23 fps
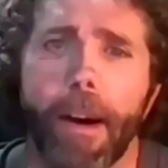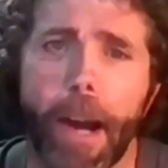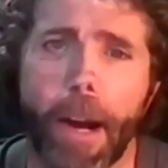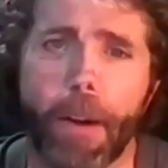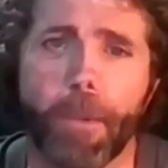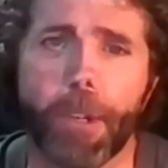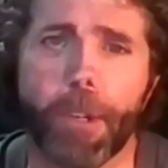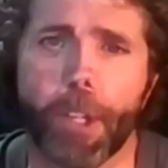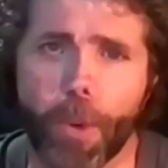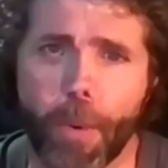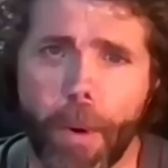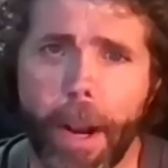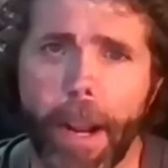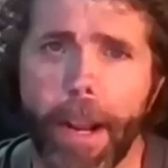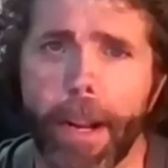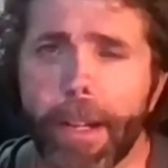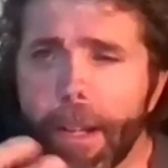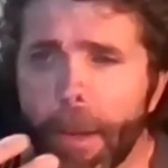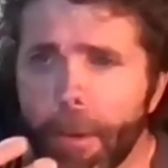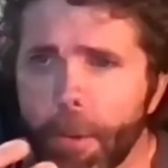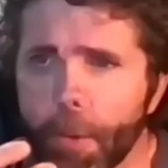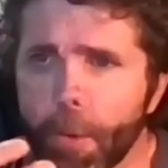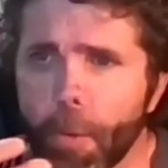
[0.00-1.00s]
I was
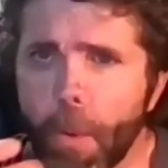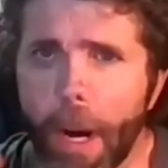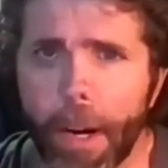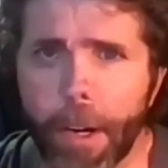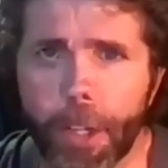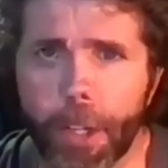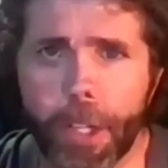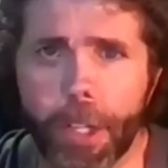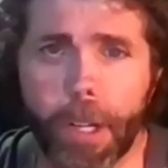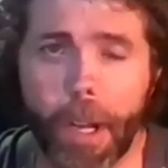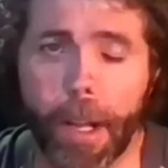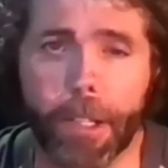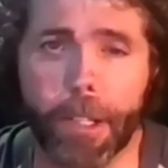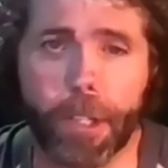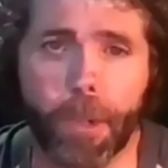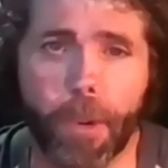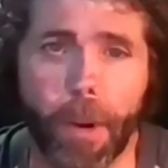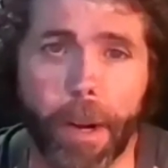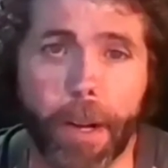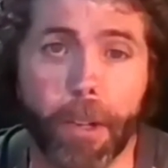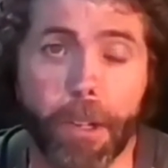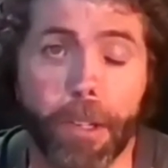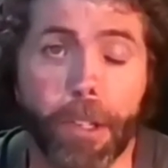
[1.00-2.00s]
trached, I was wired shut,
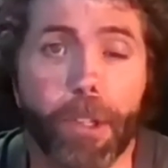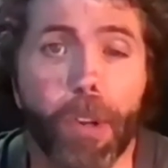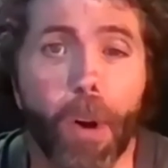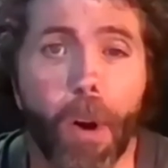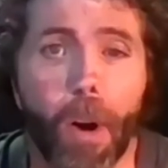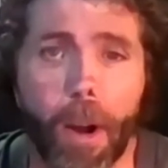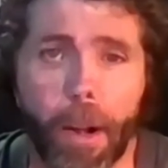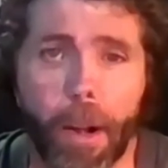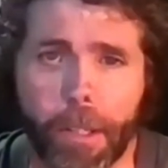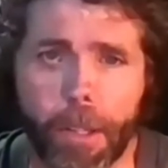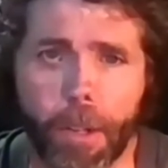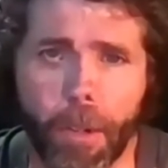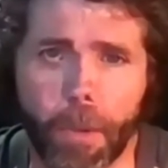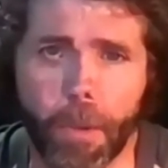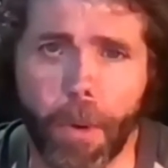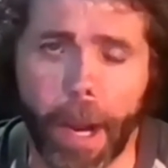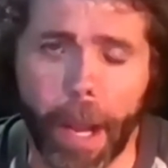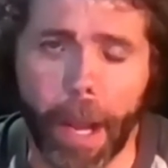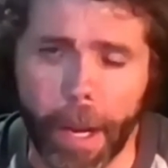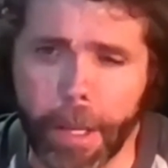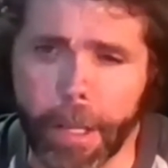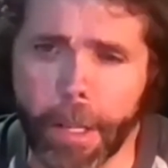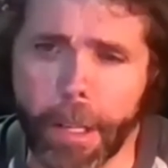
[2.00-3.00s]
so I couldn't talk. The only
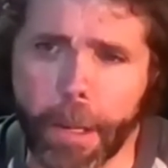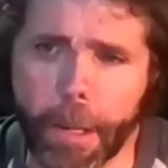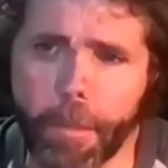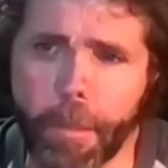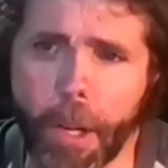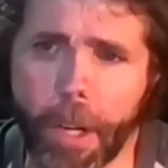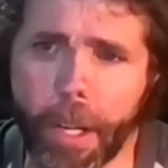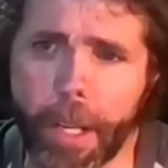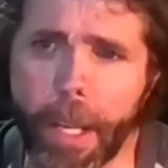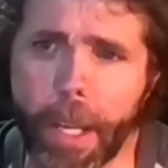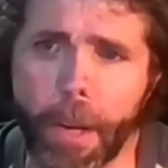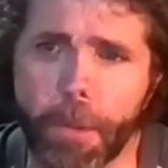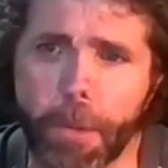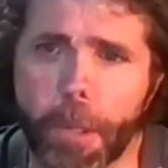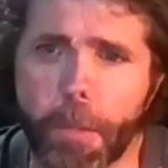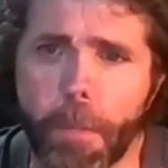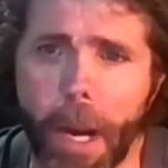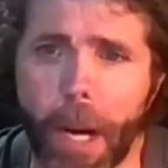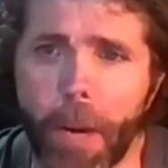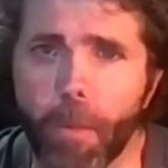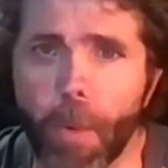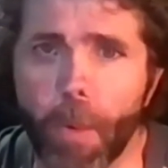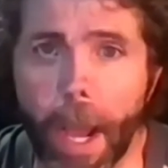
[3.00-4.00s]
way I could communicate was
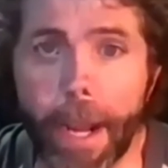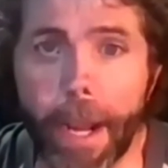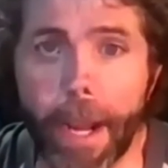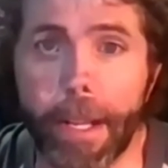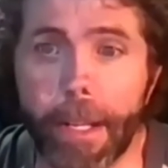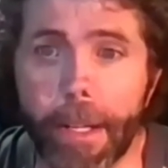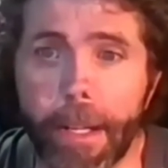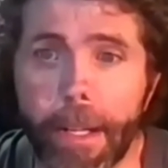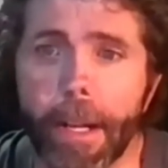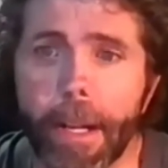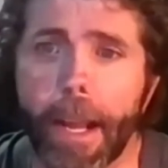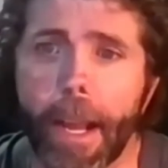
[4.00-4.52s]
by writing.